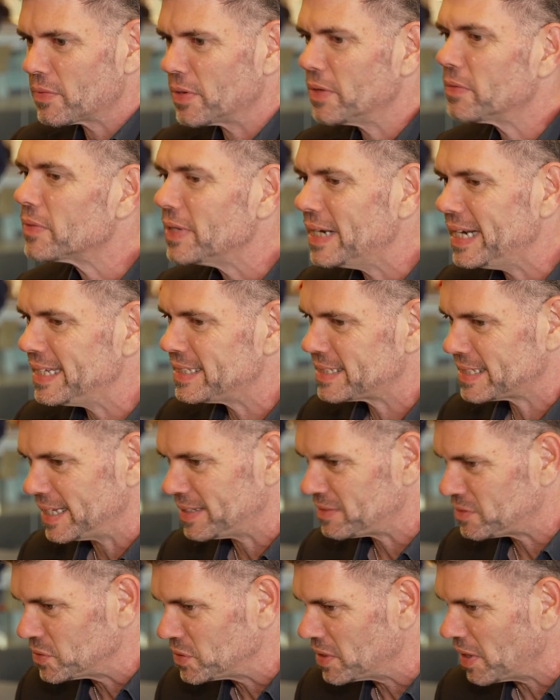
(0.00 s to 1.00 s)
we released
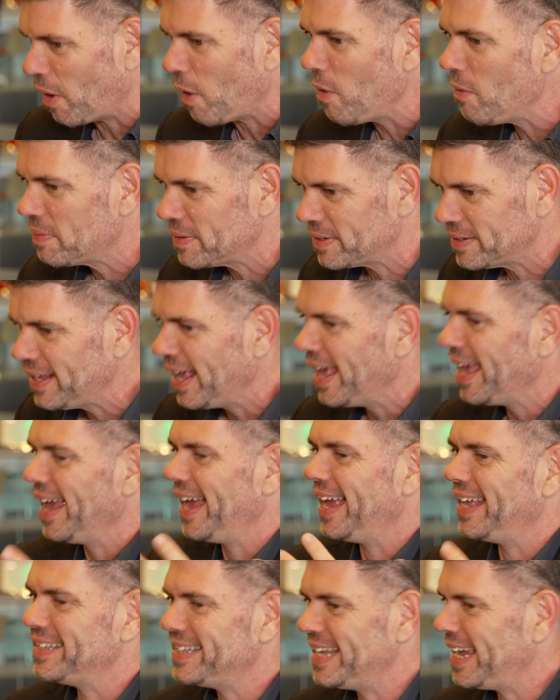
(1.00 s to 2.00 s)
it to the open
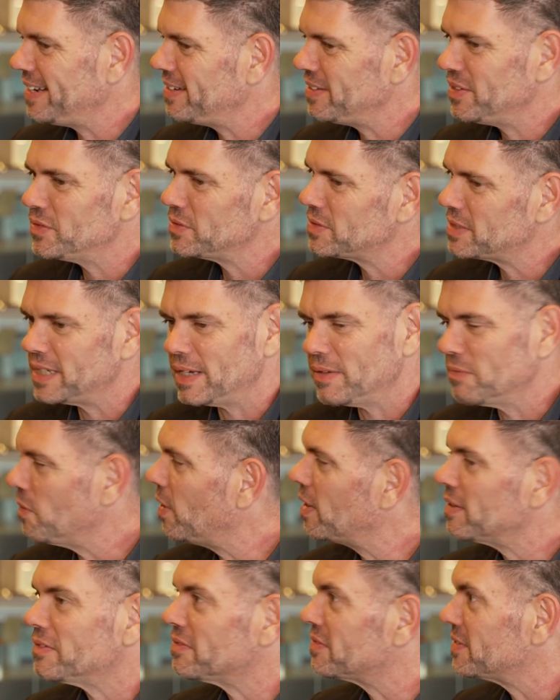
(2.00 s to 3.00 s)
and then you see
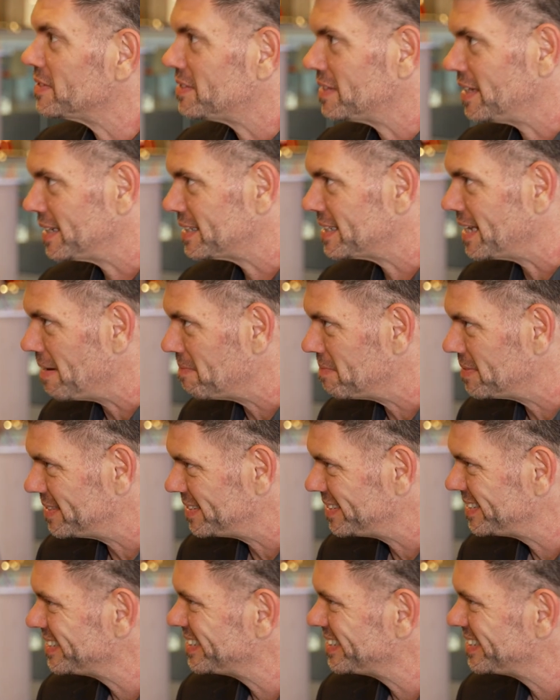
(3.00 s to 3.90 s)
wonderful things happen.